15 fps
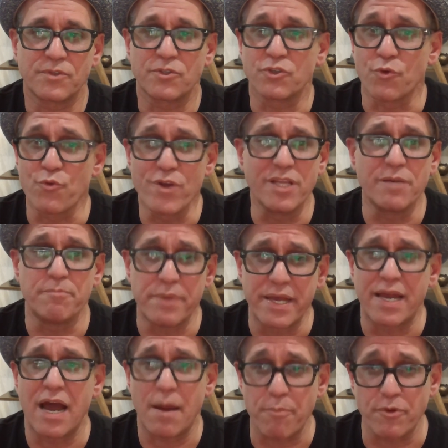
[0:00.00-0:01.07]
there's a really big
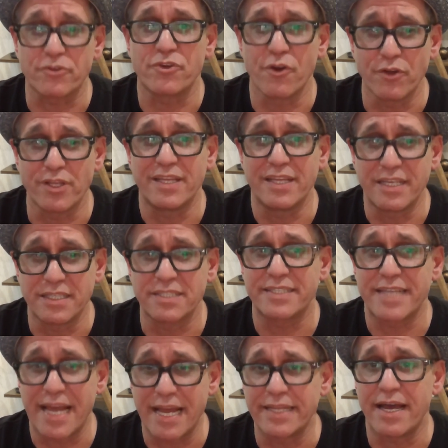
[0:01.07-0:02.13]
opportunity to
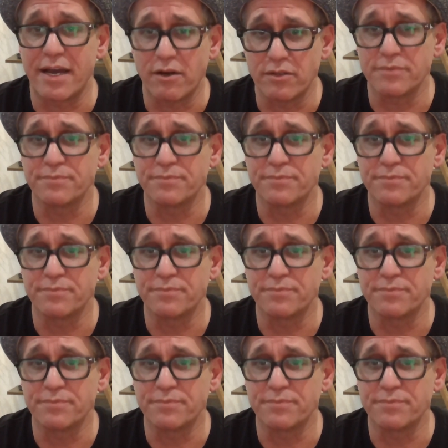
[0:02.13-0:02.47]
stand out.